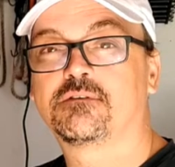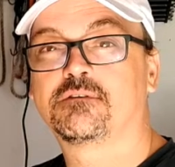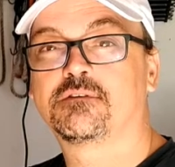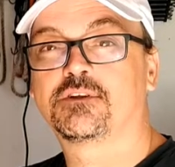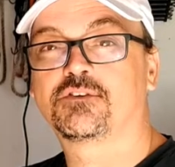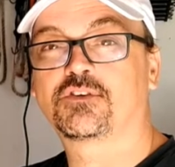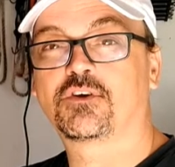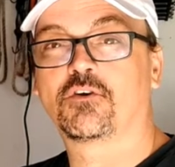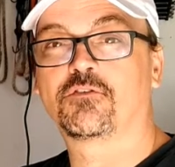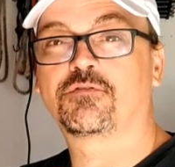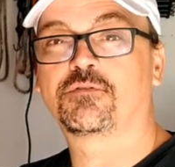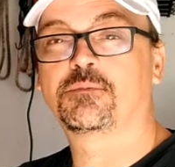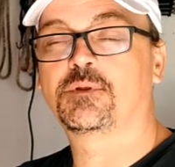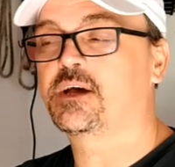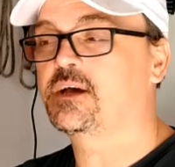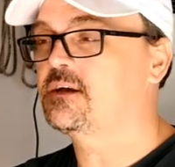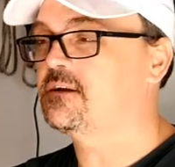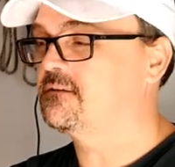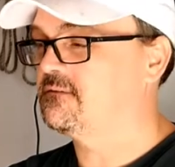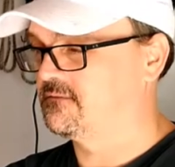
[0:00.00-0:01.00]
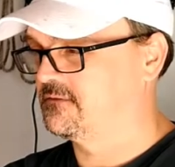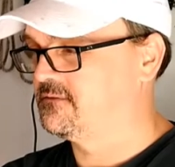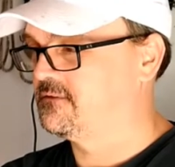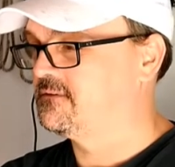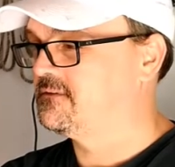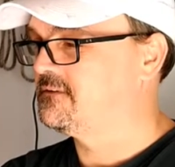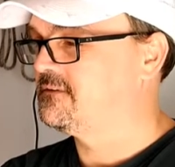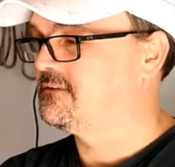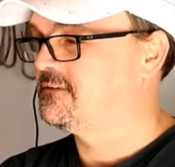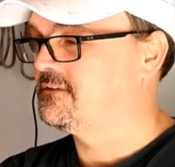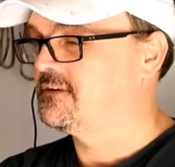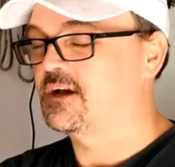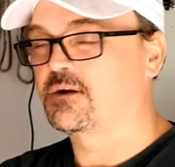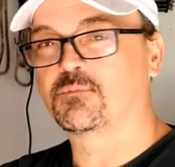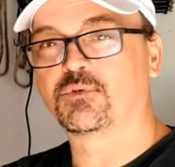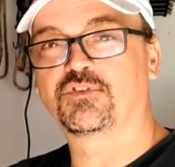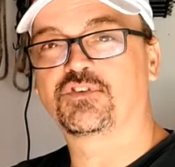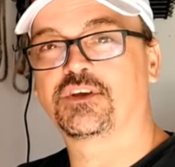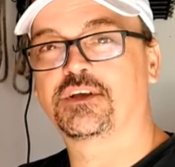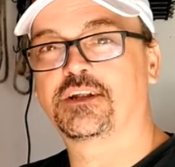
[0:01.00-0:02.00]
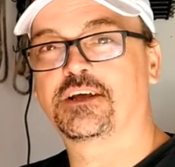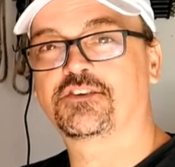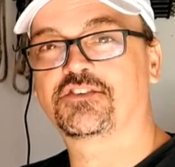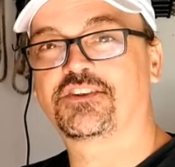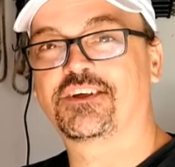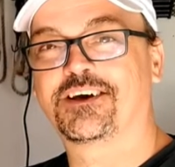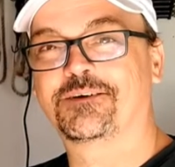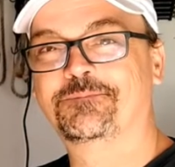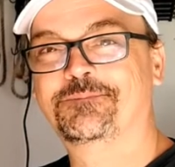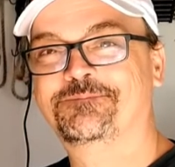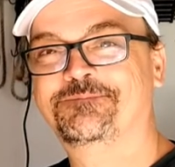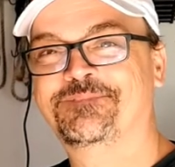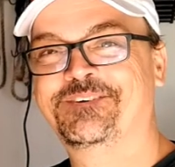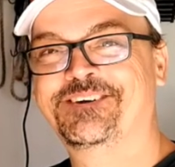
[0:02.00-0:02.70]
let's go from there, and we'll see you next time.